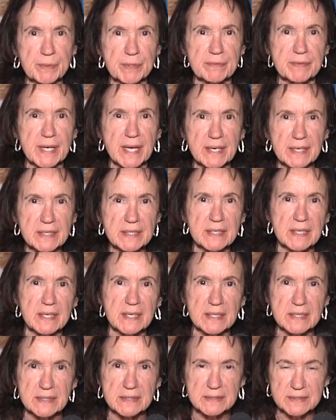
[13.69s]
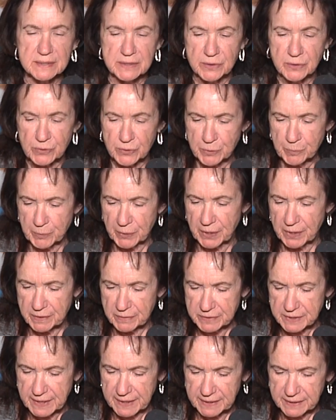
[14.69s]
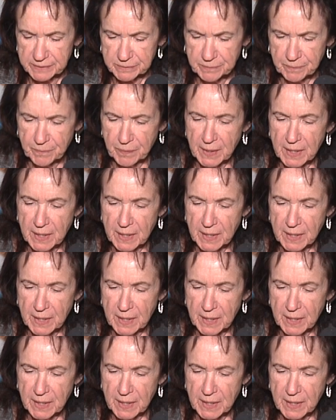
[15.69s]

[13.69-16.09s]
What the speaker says: Nevada, in the north part of town.